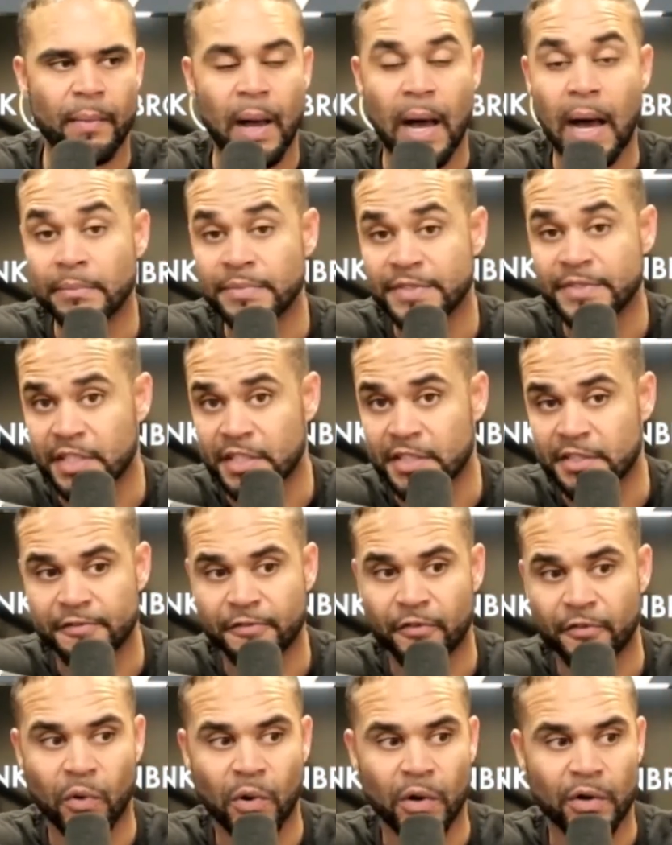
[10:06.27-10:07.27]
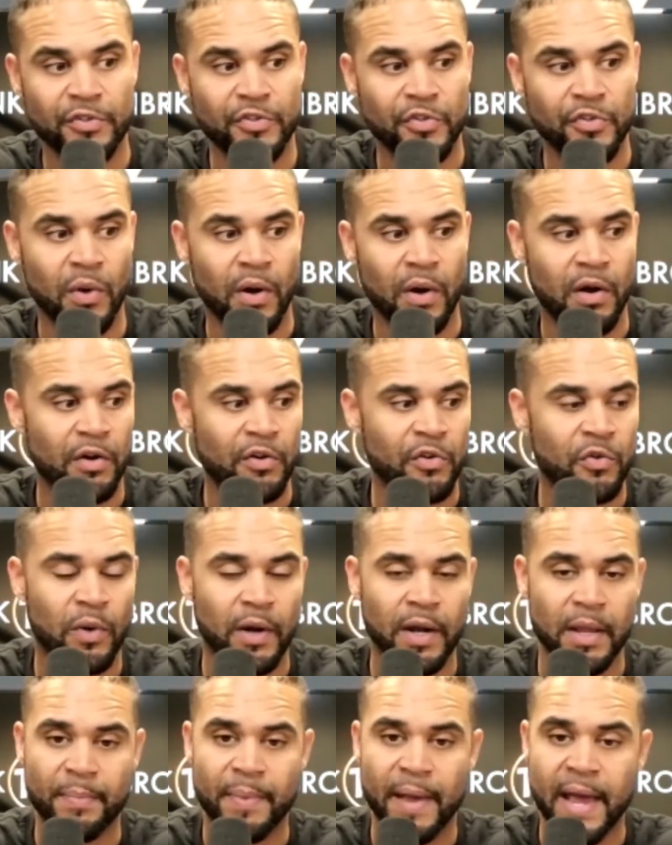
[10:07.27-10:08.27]
I'm 6'4",
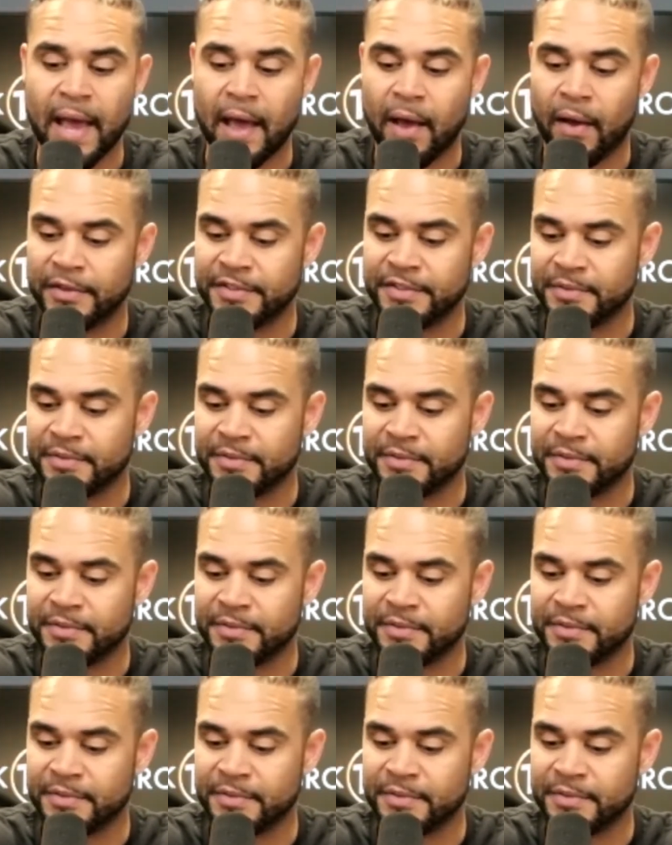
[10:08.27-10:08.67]
220 pounds.